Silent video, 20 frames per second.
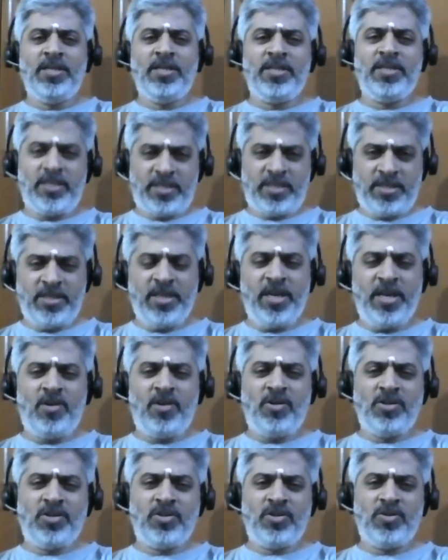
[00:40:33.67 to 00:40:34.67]
Yes, they
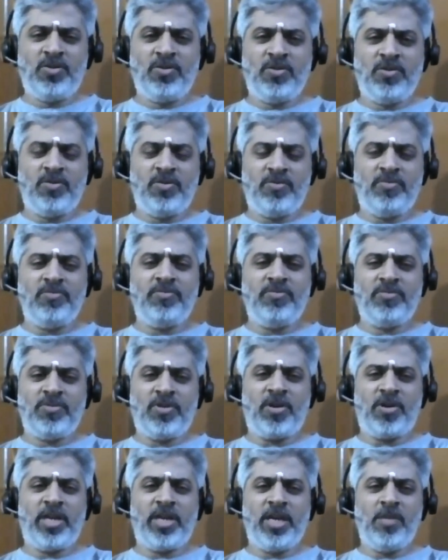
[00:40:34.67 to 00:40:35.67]
are
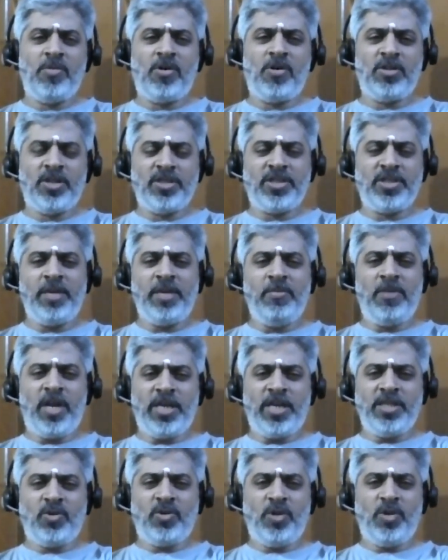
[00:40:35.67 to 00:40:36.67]
talking about the same
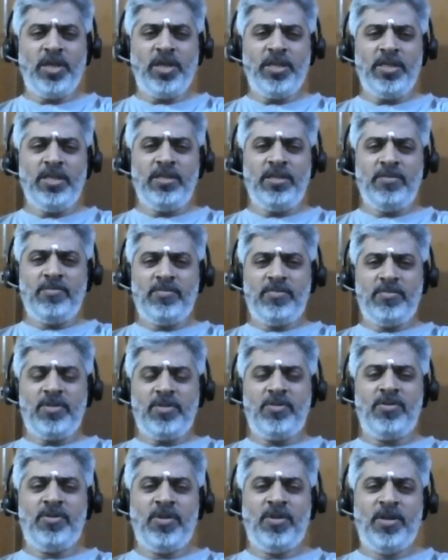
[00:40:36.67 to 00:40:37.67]
lines only. You know?